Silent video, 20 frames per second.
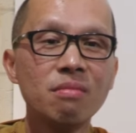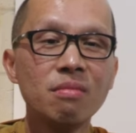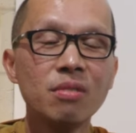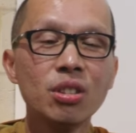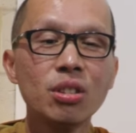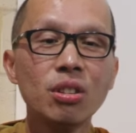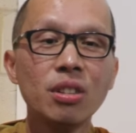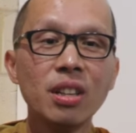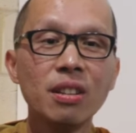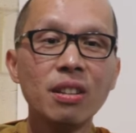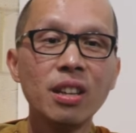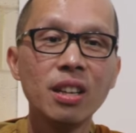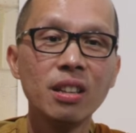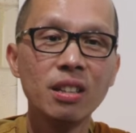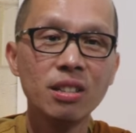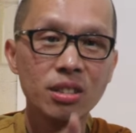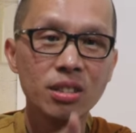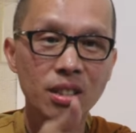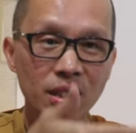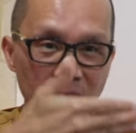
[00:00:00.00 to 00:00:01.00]
So the thing
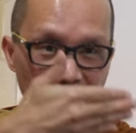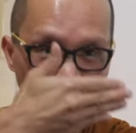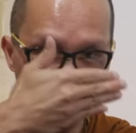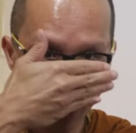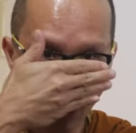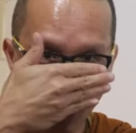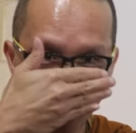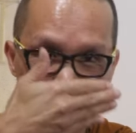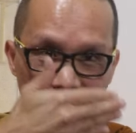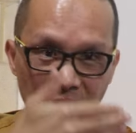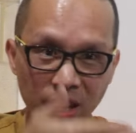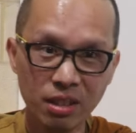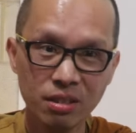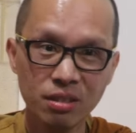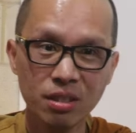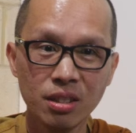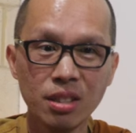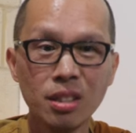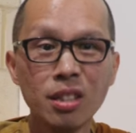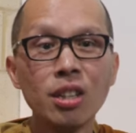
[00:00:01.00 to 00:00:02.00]
is that
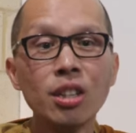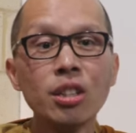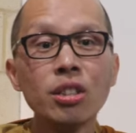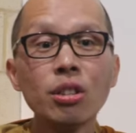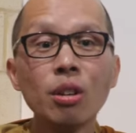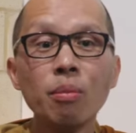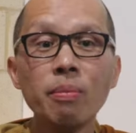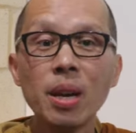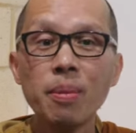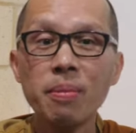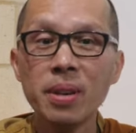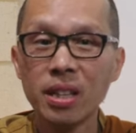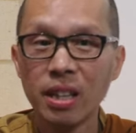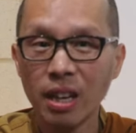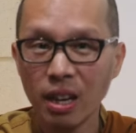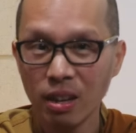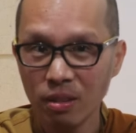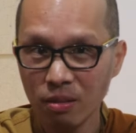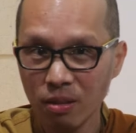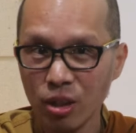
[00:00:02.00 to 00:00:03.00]
context. So maybe
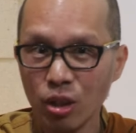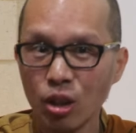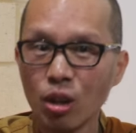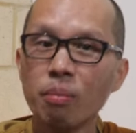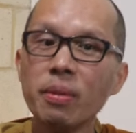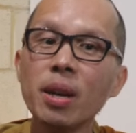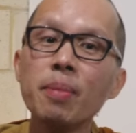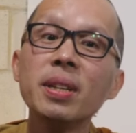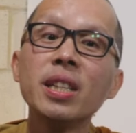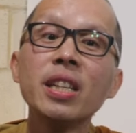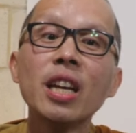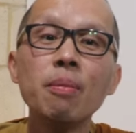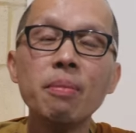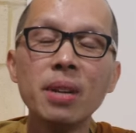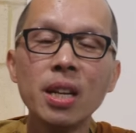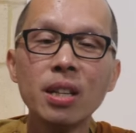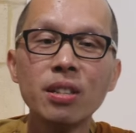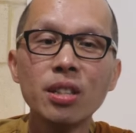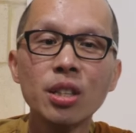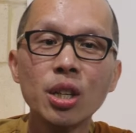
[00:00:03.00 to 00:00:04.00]
that, you know, maybe 10
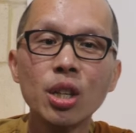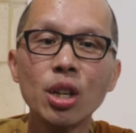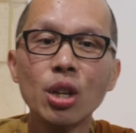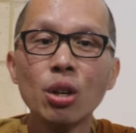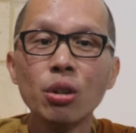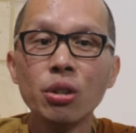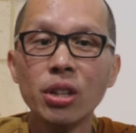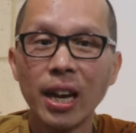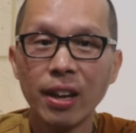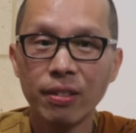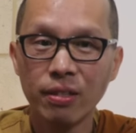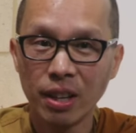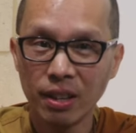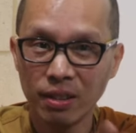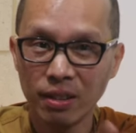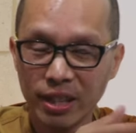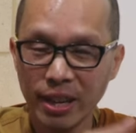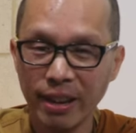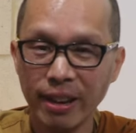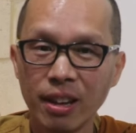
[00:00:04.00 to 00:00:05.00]
minutes ago you had
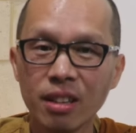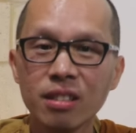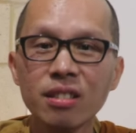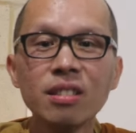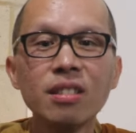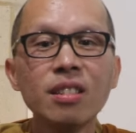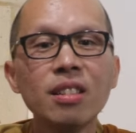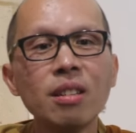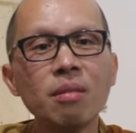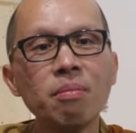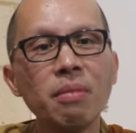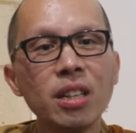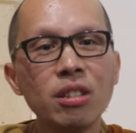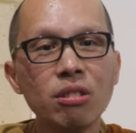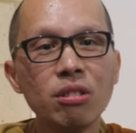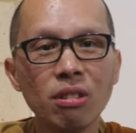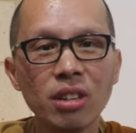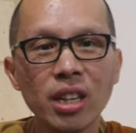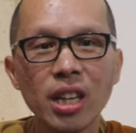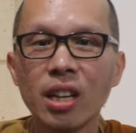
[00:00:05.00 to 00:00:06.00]
that text, but
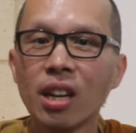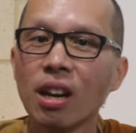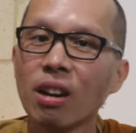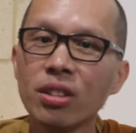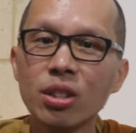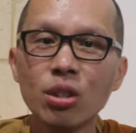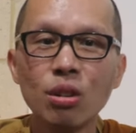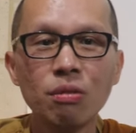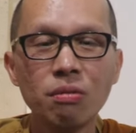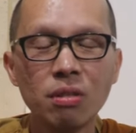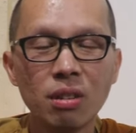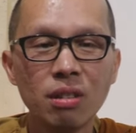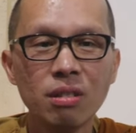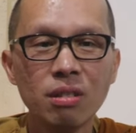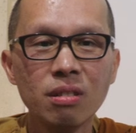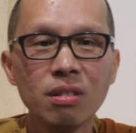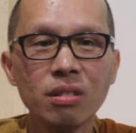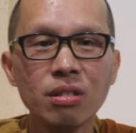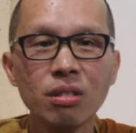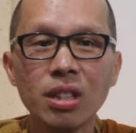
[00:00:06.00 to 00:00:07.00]
it's okay, now it's over.
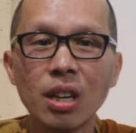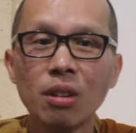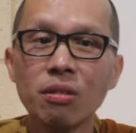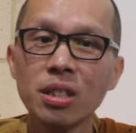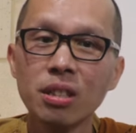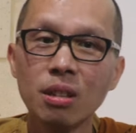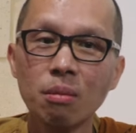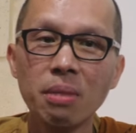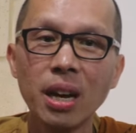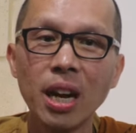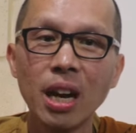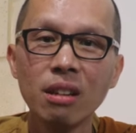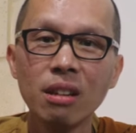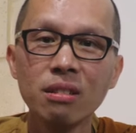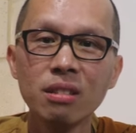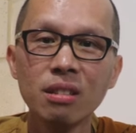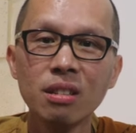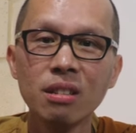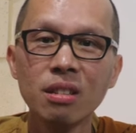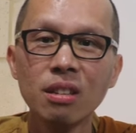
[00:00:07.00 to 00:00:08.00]
So that was in the
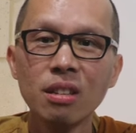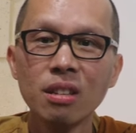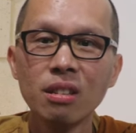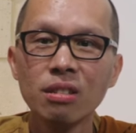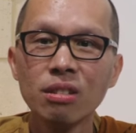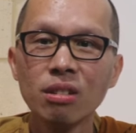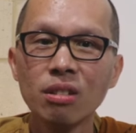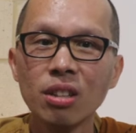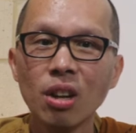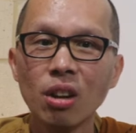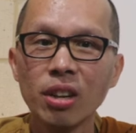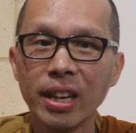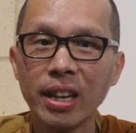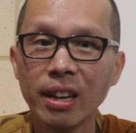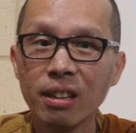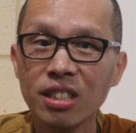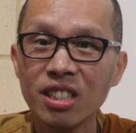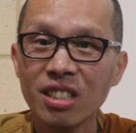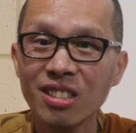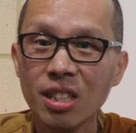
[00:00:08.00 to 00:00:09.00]
past. So
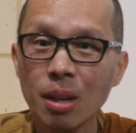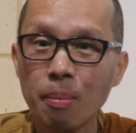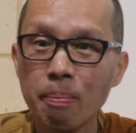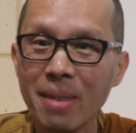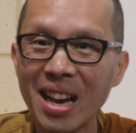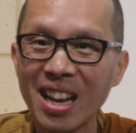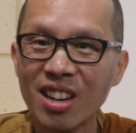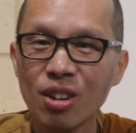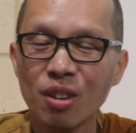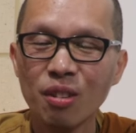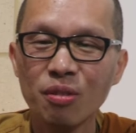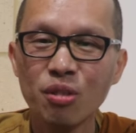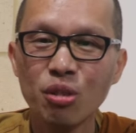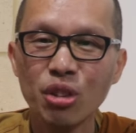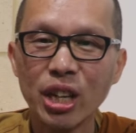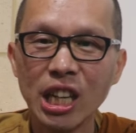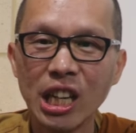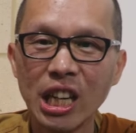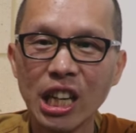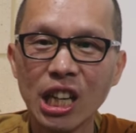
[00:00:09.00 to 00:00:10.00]
again, it's just a matter of
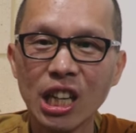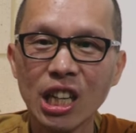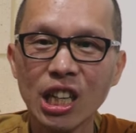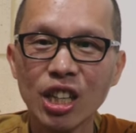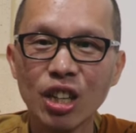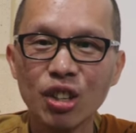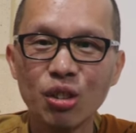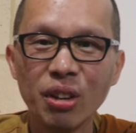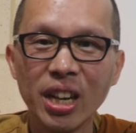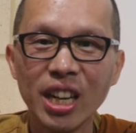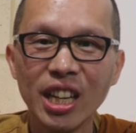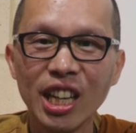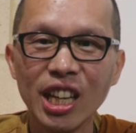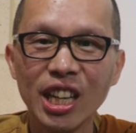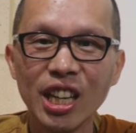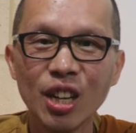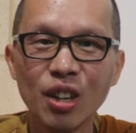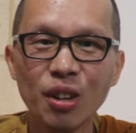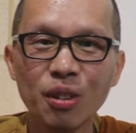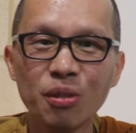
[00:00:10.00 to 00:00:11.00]
training, the
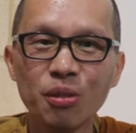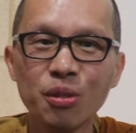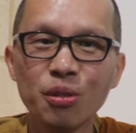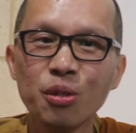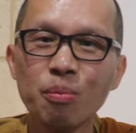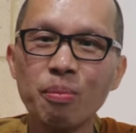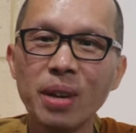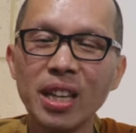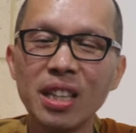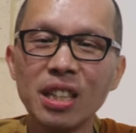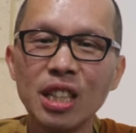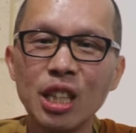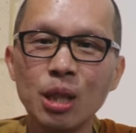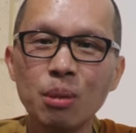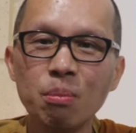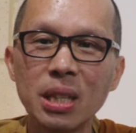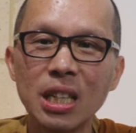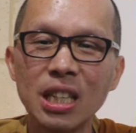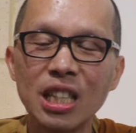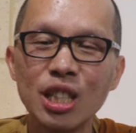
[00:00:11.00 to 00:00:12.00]
training of making
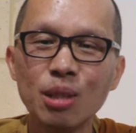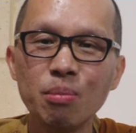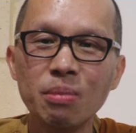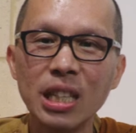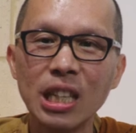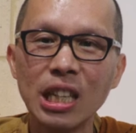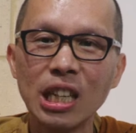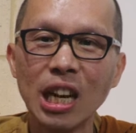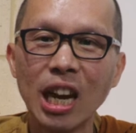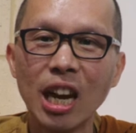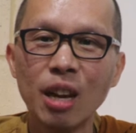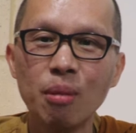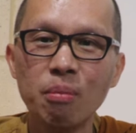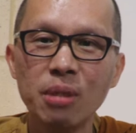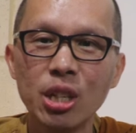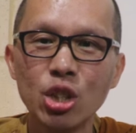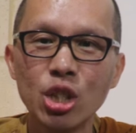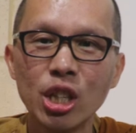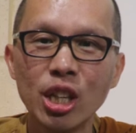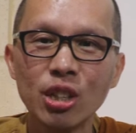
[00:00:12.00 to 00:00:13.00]
peace, being kind,
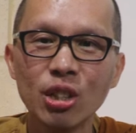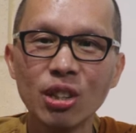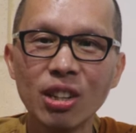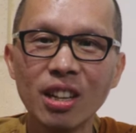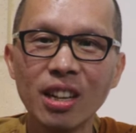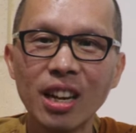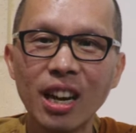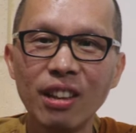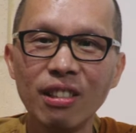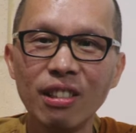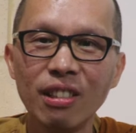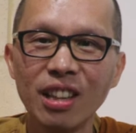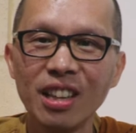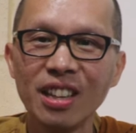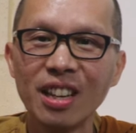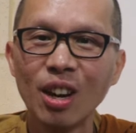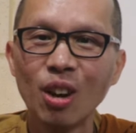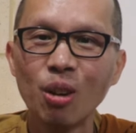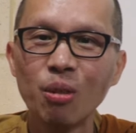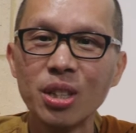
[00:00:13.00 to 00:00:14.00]
be gentle. I
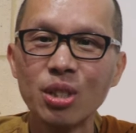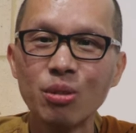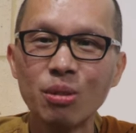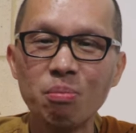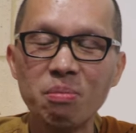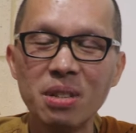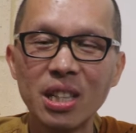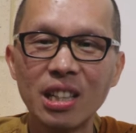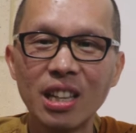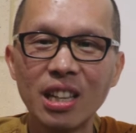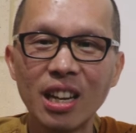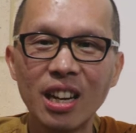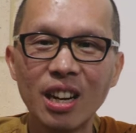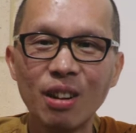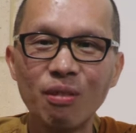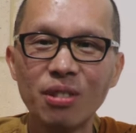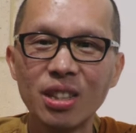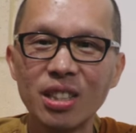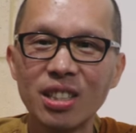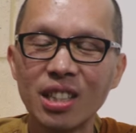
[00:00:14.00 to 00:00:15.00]
think I always repeat that
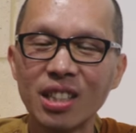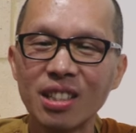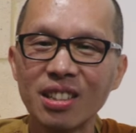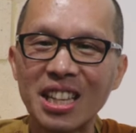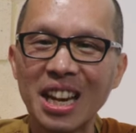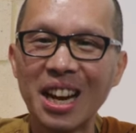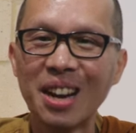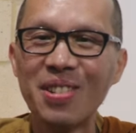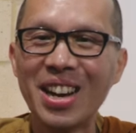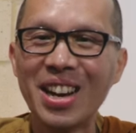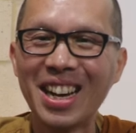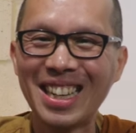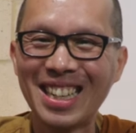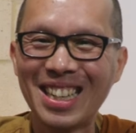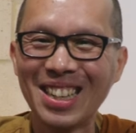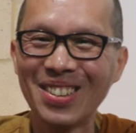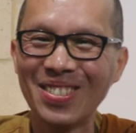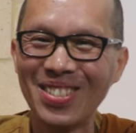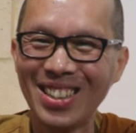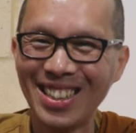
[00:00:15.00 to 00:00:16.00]
every single time I
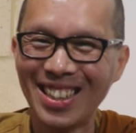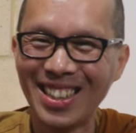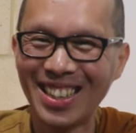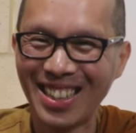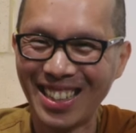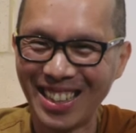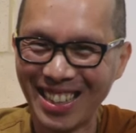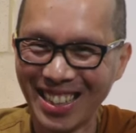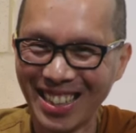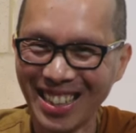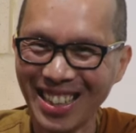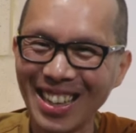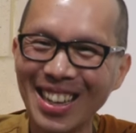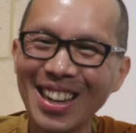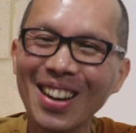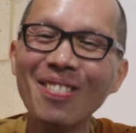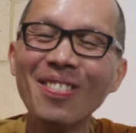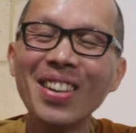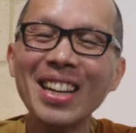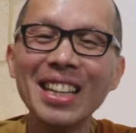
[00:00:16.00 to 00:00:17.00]
come here,
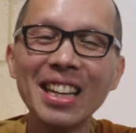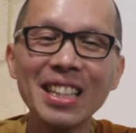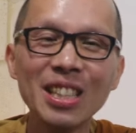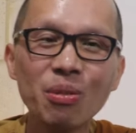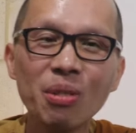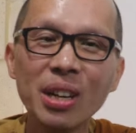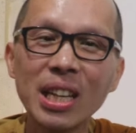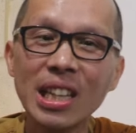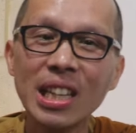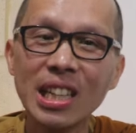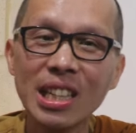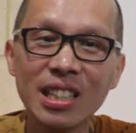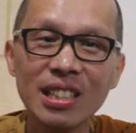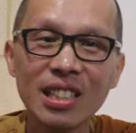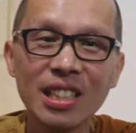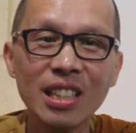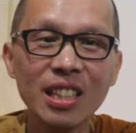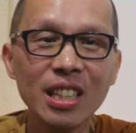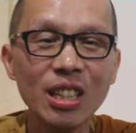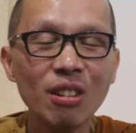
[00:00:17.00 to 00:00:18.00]
but that's what it
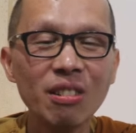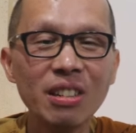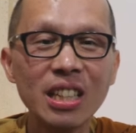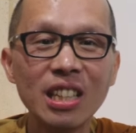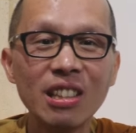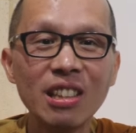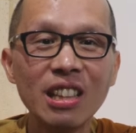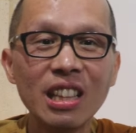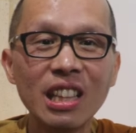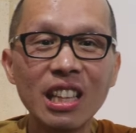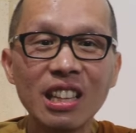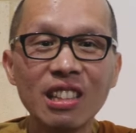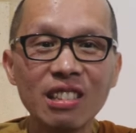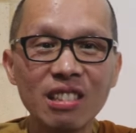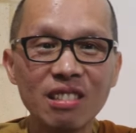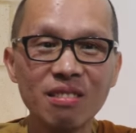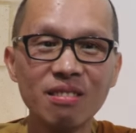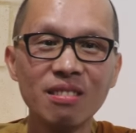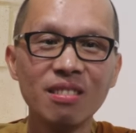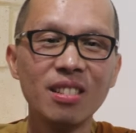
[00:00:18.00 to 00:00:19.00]
is. The only
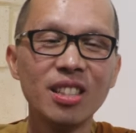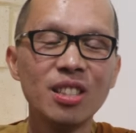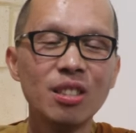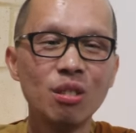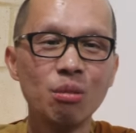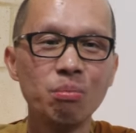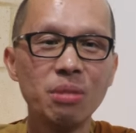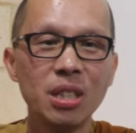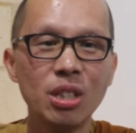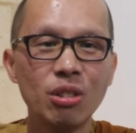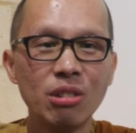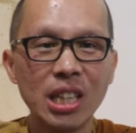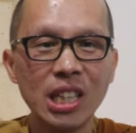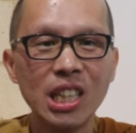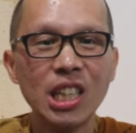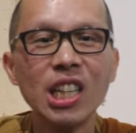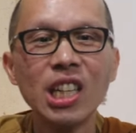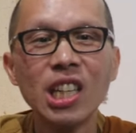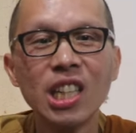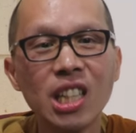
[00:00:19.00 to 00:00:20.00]
thing needs to be
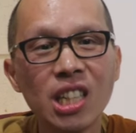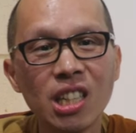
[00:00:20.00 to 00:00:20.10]
trained.